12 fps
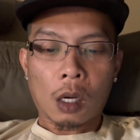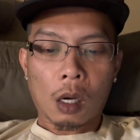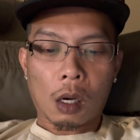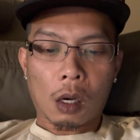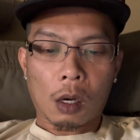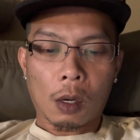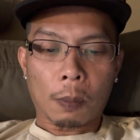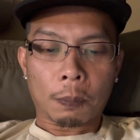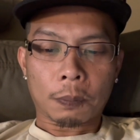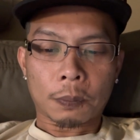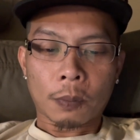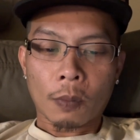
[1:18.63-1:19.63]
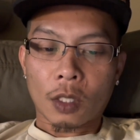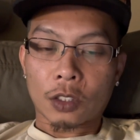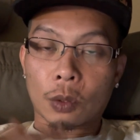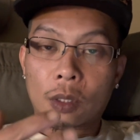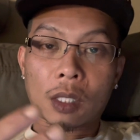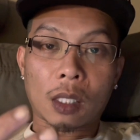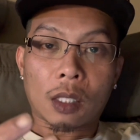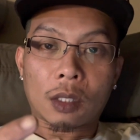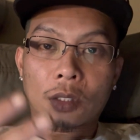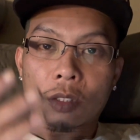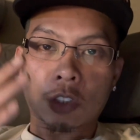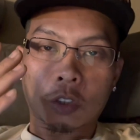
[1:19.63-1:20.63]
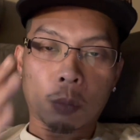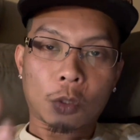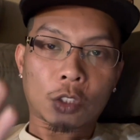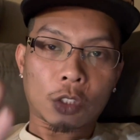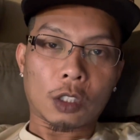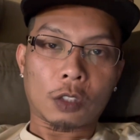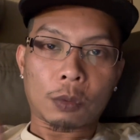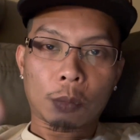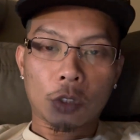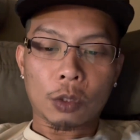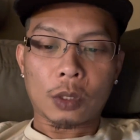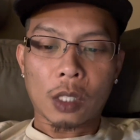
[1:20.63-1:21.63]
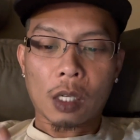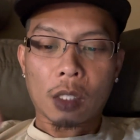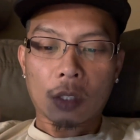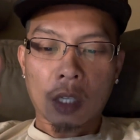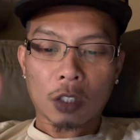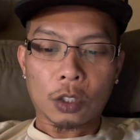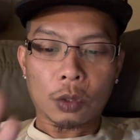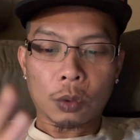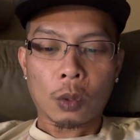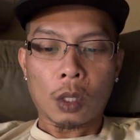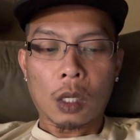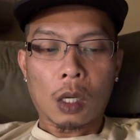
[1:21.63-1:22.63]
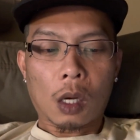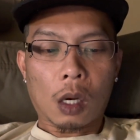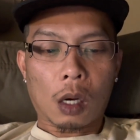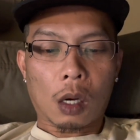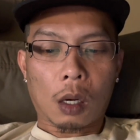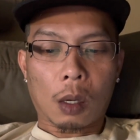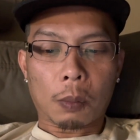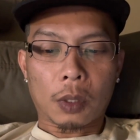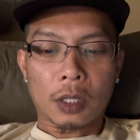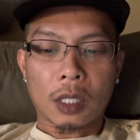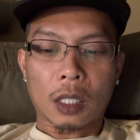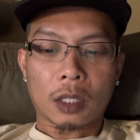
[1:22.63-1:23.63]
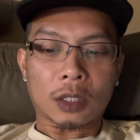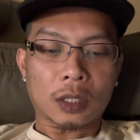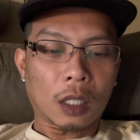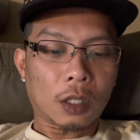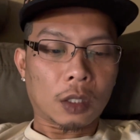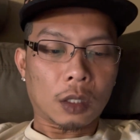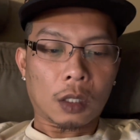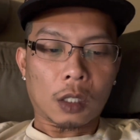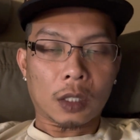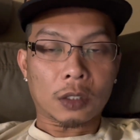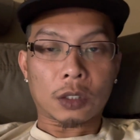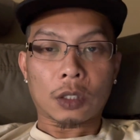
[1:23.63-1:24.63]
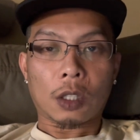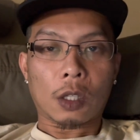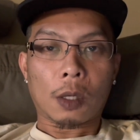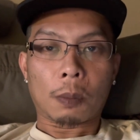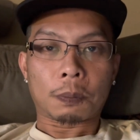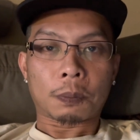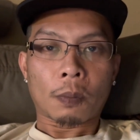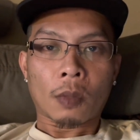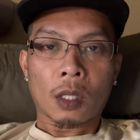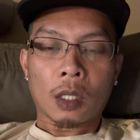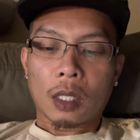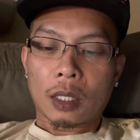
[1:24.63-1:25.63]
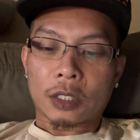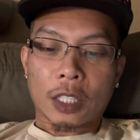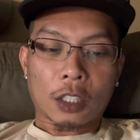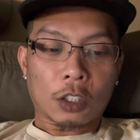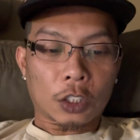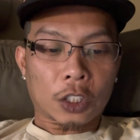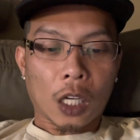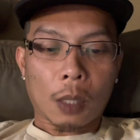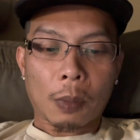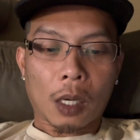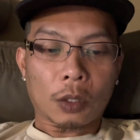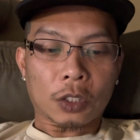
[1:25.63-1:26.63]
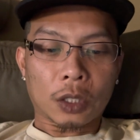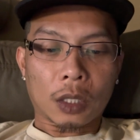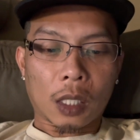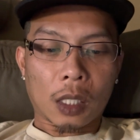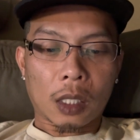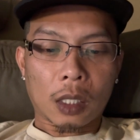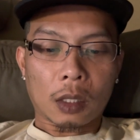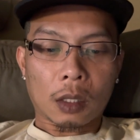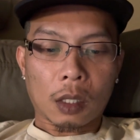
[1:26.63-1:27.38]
Um, so again, so much love from the UK. Thank you. Um, but yeah, Stella is um, taking her time out tonight